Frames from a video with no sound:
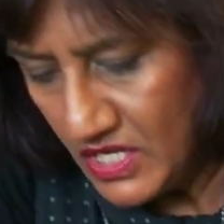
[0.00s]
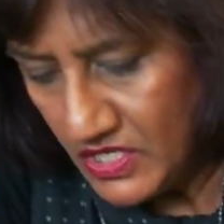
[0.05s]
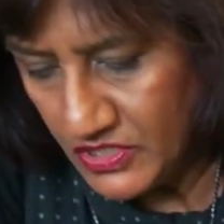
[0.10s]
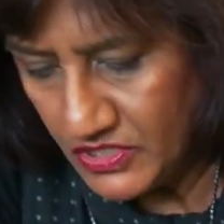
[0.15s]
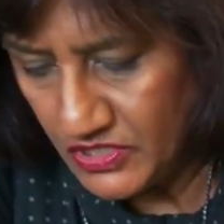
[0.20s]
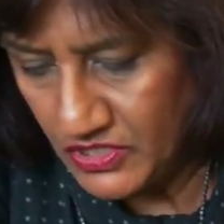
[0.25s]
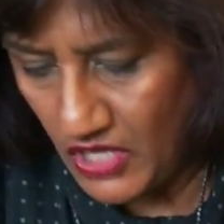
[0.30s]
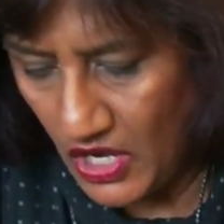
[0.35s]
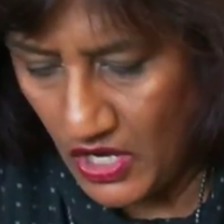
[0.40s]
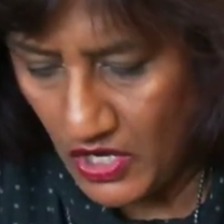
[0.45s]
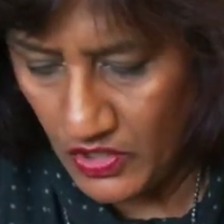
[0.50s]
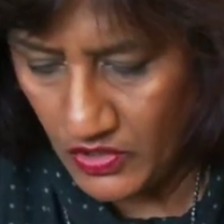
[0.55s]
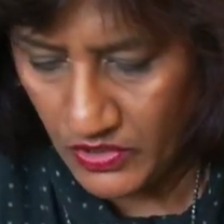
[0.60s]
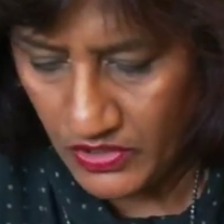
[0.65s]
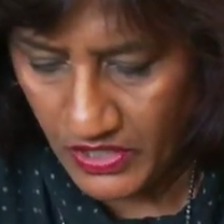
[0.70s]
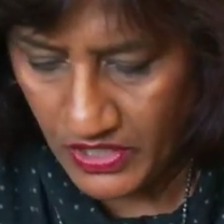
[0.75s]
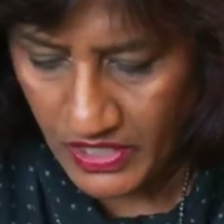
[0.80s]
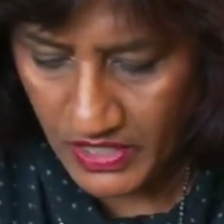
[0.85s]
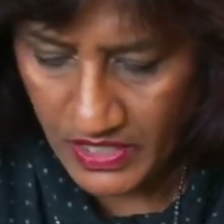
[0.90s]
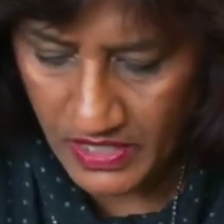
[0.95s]

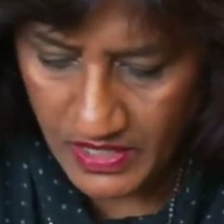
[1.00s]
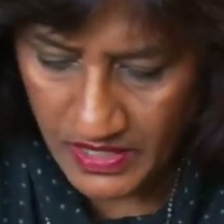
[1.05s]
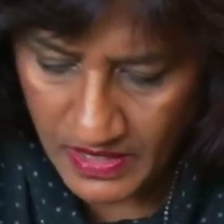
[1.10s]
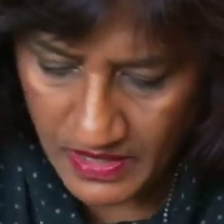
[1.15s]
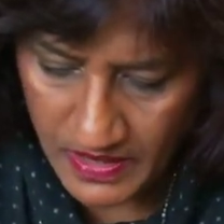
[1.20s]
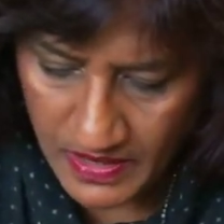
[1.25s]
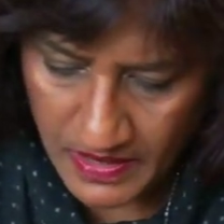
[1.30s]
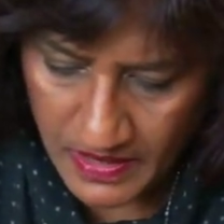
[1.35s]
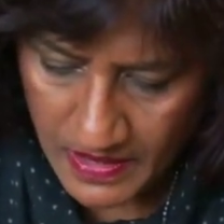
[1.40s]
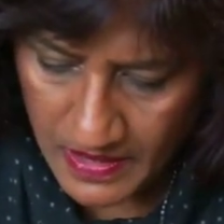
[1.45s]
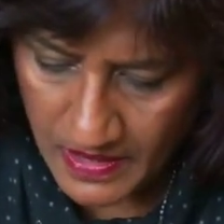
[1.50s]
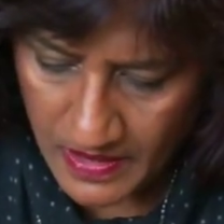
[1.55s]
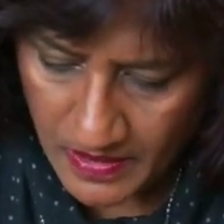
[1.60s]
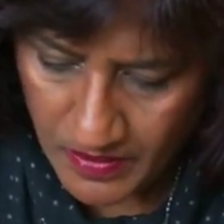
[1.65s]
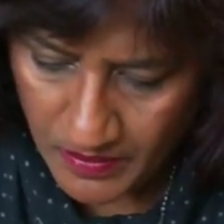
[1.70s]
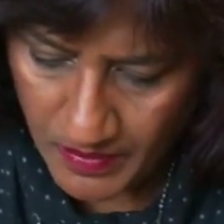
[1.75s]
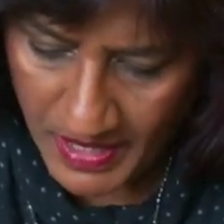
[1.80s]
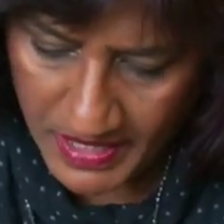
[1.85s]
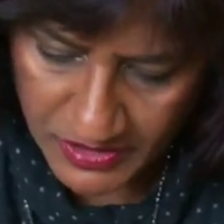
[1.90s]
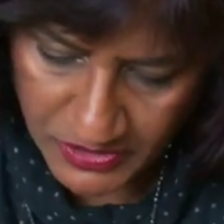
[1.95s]
soak.
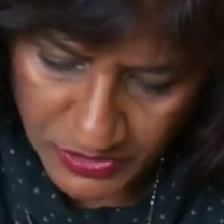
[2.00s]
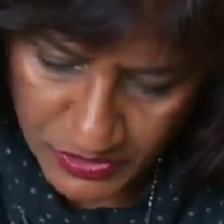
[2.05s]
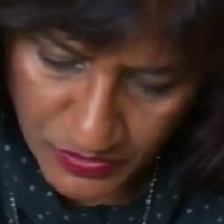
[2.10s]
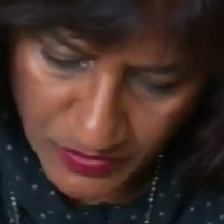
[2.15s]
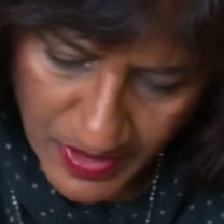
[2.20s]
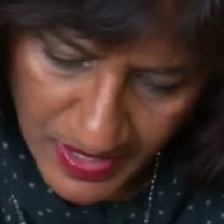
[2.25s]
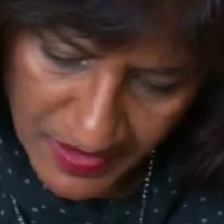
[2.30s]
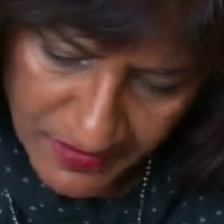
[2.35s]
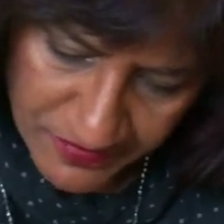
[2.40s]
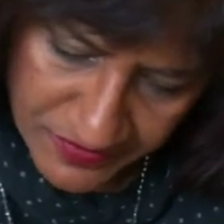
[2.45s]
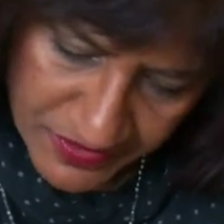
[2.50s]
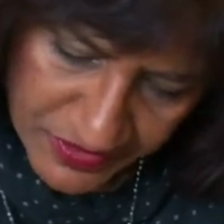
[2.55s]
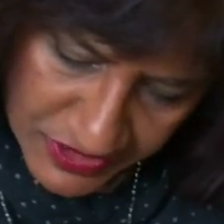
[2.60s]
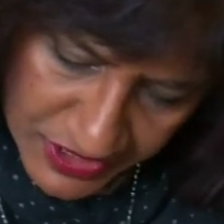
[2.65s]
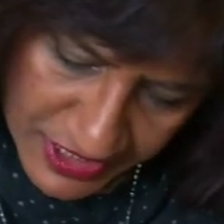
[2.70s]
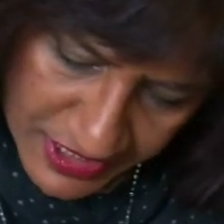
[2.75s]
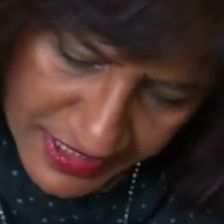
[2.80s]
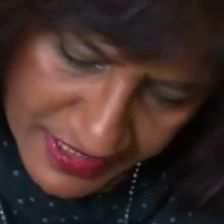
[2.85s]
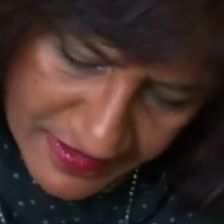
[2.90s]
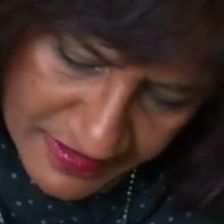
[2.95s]
Make sure
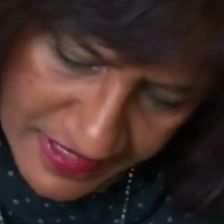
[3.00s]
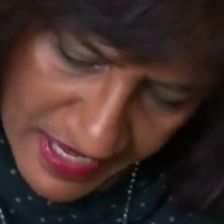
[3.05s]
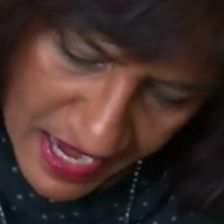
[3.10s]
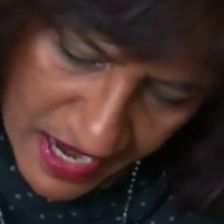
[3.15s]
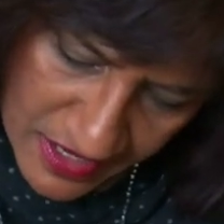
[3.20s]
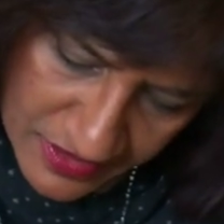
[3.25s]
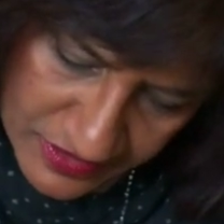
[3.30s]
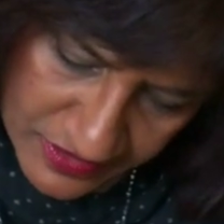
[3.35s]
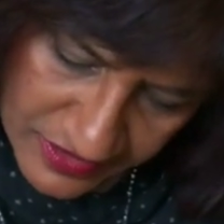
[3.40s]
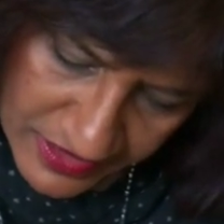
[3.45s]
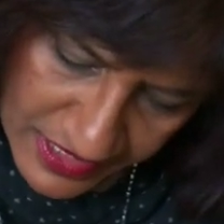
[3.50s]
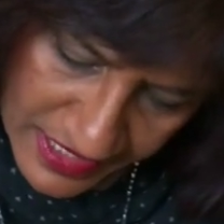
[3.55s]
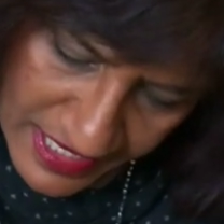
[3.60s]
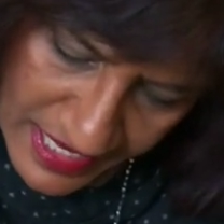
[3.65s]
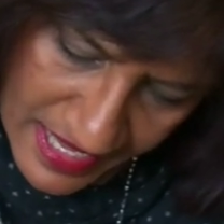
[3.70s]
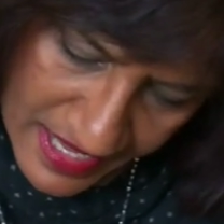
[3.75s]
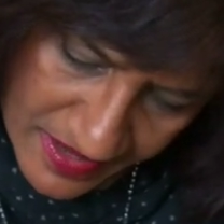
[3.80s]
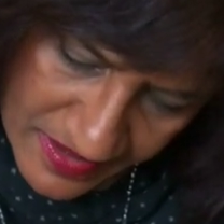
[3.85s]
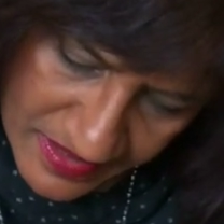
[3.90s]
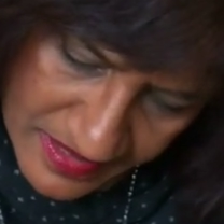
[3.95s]
everything is out of
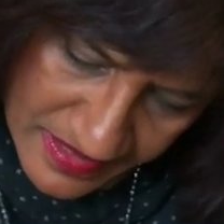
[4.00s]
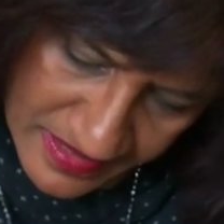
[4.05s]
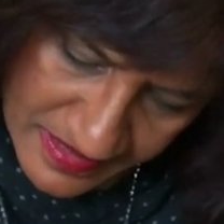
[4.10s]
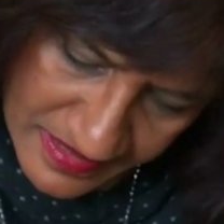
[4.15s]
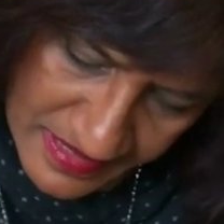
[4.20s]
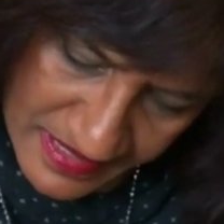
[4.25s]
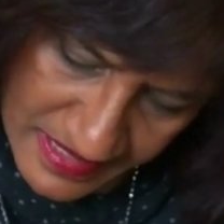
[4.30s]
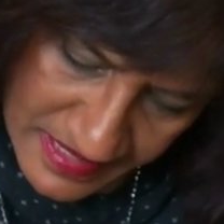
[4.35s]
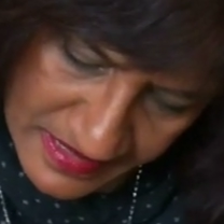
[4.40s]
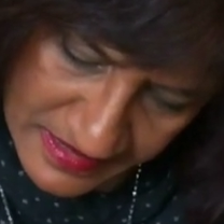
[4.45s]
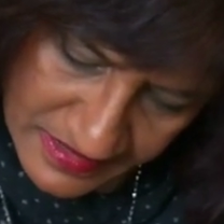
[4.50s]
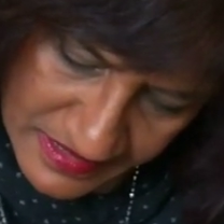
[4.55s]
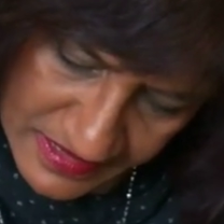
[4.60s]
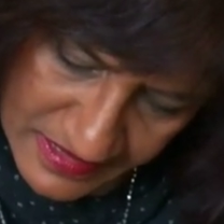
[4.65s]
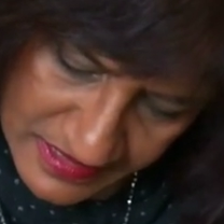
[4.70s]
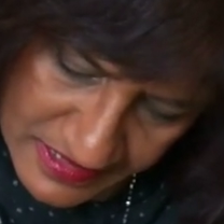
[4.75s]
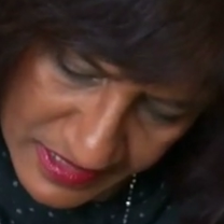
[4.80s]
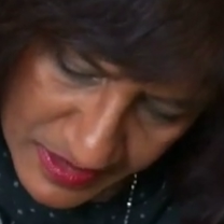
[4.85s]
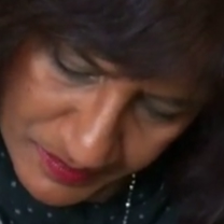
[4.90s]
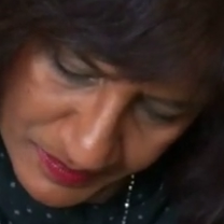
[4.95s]
there.
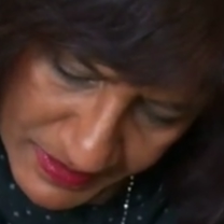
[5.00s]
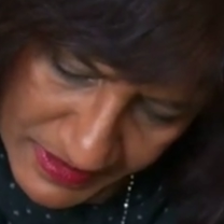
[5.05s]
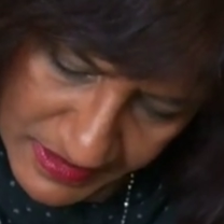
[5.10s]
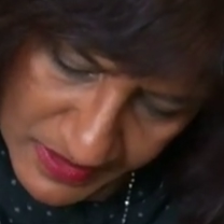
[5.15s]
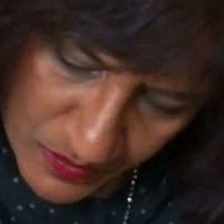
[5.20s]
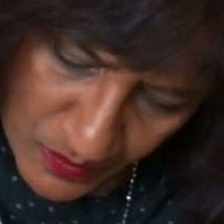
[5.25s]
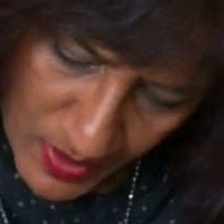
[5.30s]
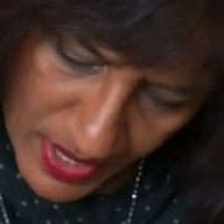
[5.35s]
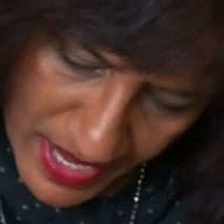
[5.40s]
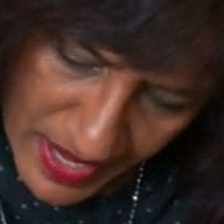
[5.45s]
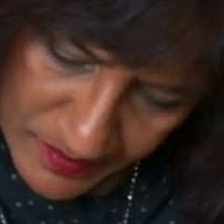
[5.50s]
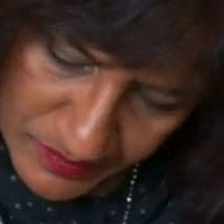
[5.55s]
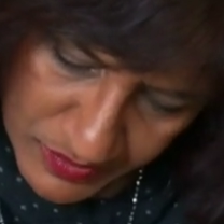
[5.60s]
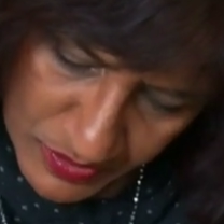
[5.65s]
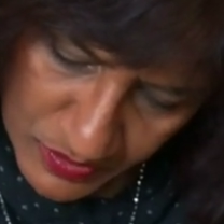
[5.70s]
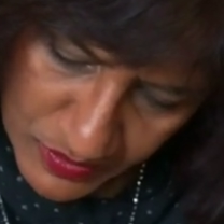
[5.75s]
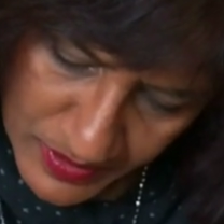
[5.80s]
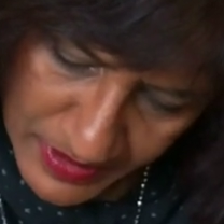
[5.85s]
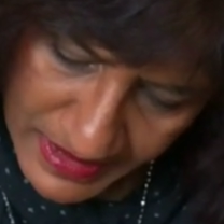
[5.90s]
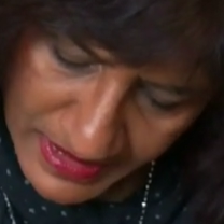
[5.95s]
Just dip it the way I'm
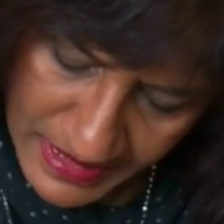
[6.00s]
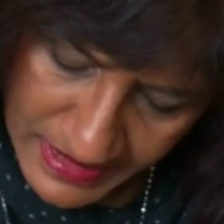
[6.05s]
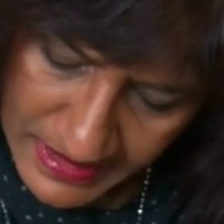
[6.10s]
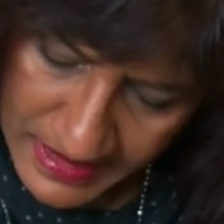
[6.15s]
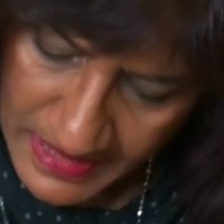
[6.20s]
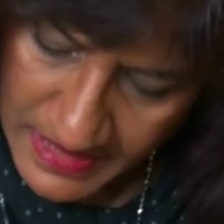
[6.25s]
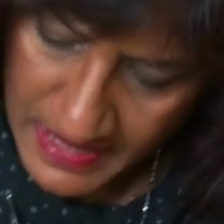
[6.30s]
doing it,